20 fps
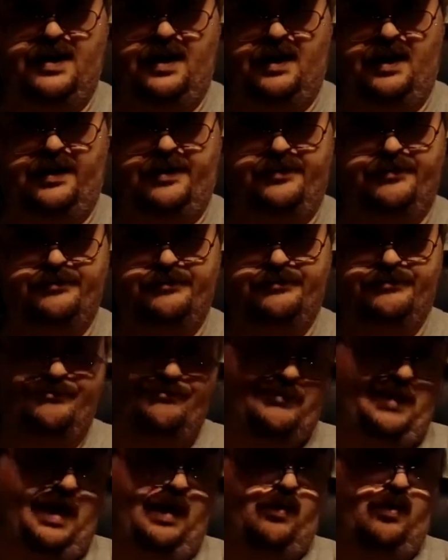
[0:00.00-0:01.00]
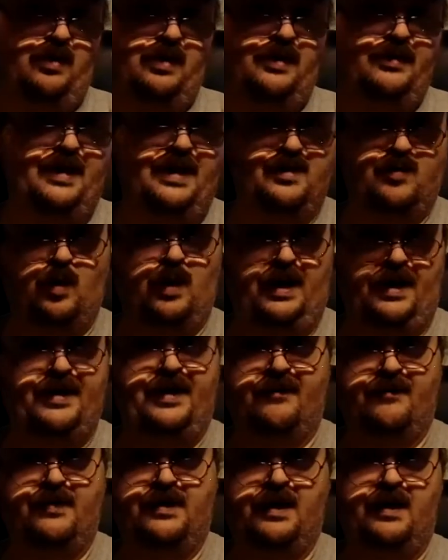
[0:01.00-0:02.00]
kill it? I would. That's why I
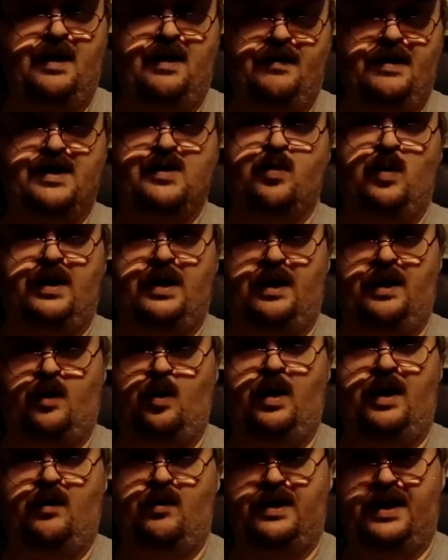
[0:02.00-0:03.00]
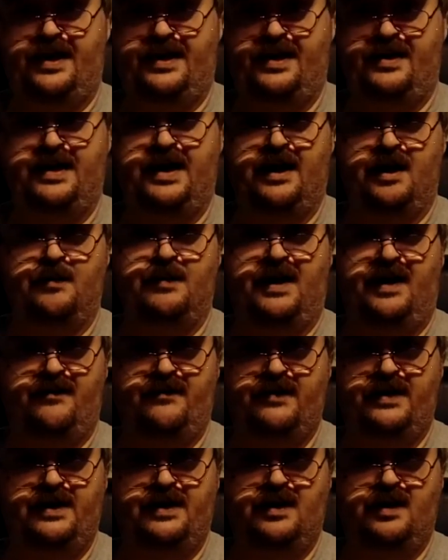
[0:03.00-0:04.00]
never. That's why, I, why when I did the ear mite
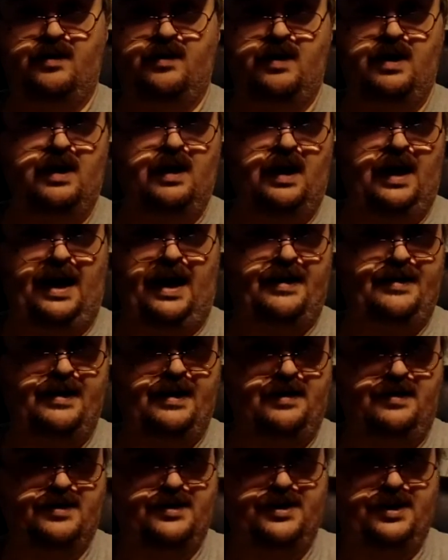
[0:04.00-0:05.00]
video, I didn't